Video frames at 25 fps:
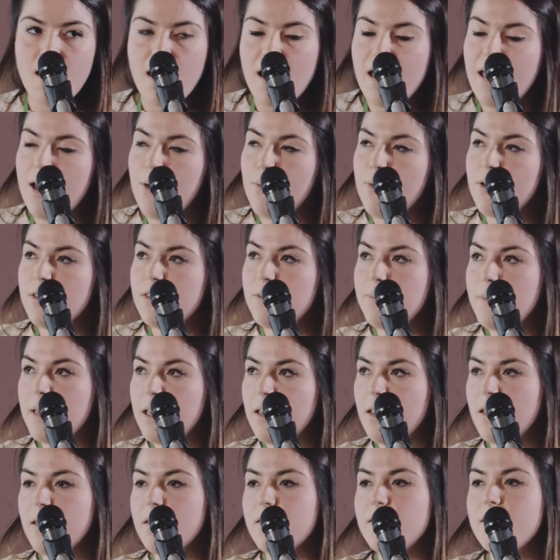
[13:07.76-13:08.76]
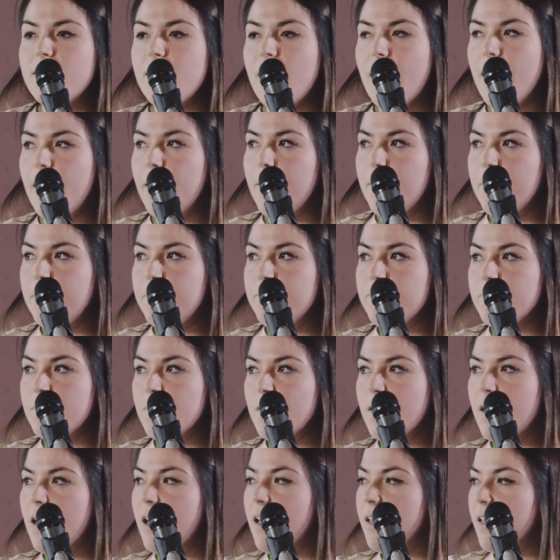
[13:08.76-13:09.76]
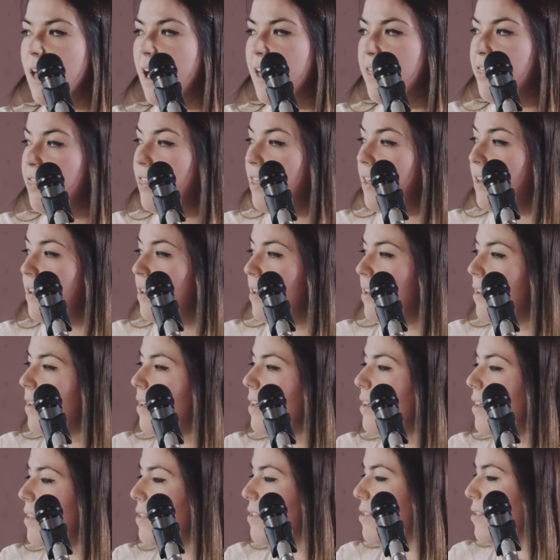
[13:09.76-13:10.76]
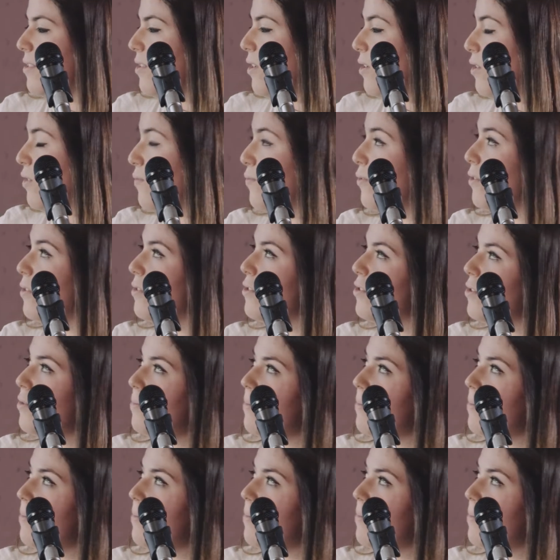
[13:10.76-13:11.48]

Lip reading: it was because I think it's useful to